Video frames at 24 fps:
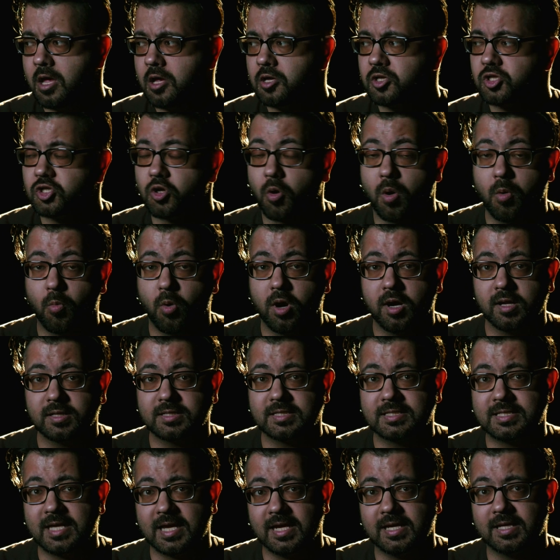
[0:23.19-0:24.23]
So I wanted to
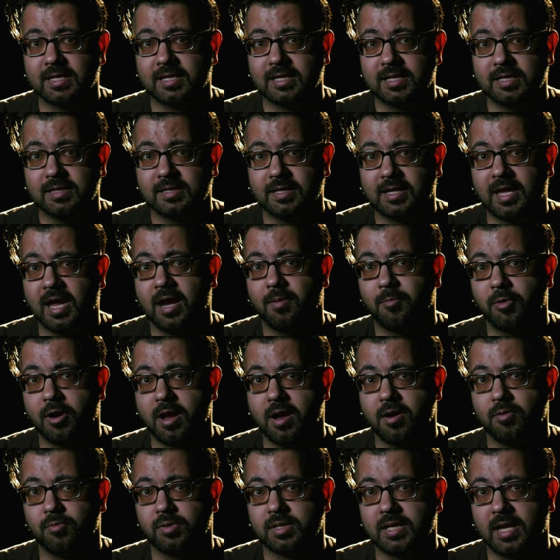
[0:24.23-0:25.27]
take the camera
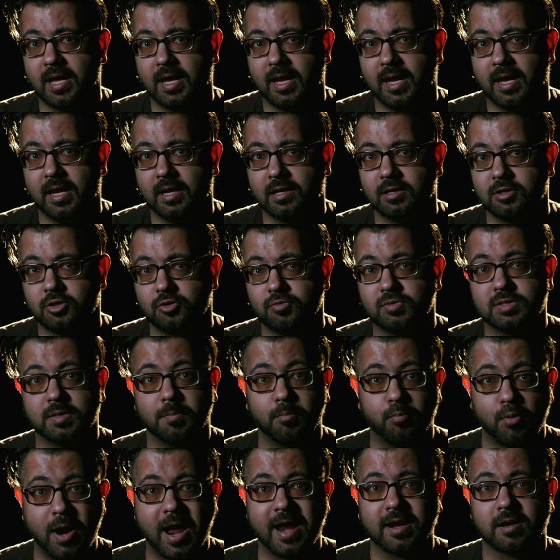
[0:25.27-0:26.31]
out and do some
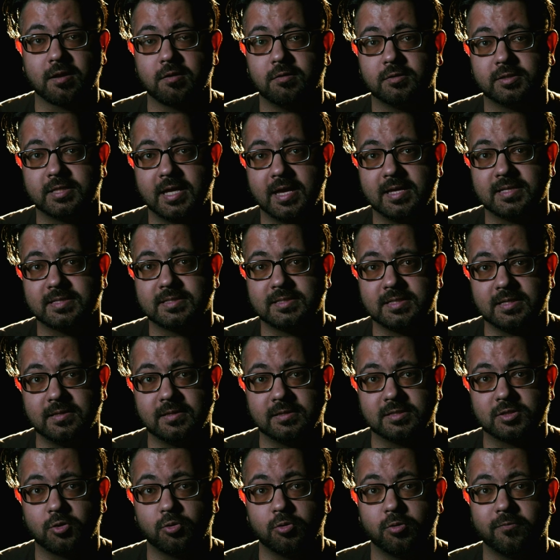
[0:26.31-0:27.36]
practical tests in the
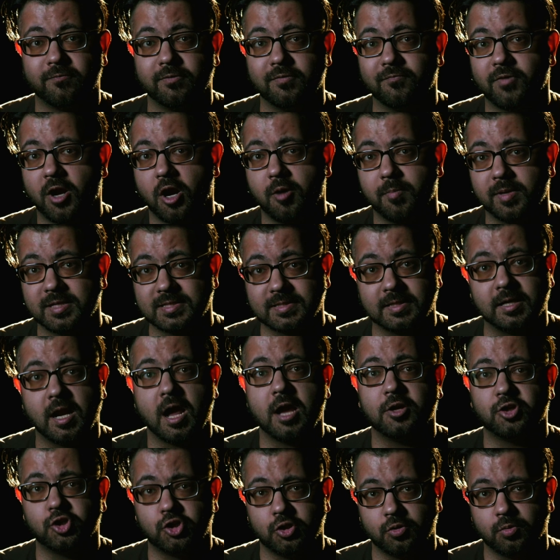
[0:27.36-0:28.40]
sort of environments that
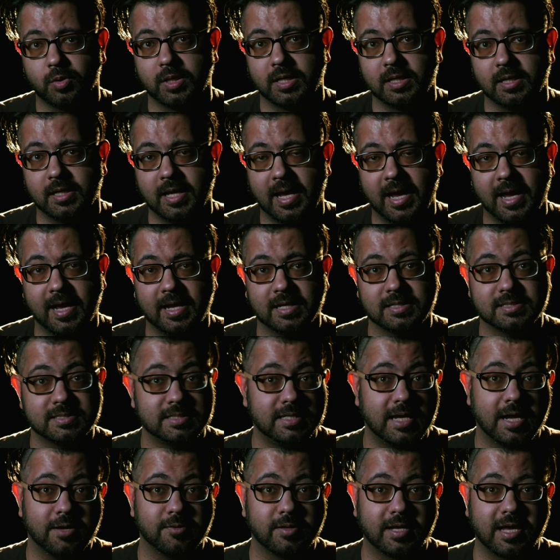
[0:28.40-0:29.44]
I shoot in and see
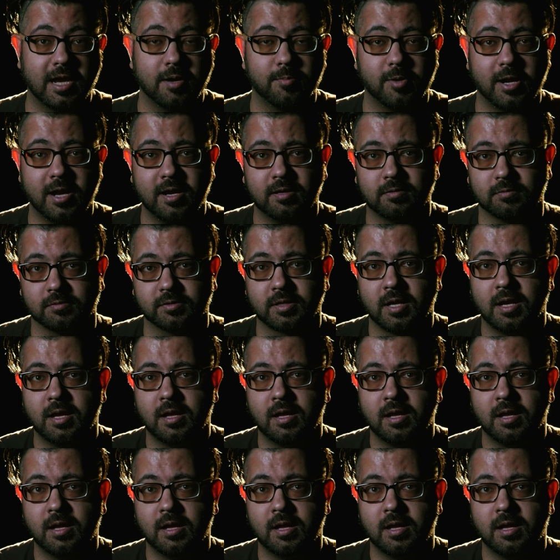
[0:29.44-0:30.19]
how the camera handled.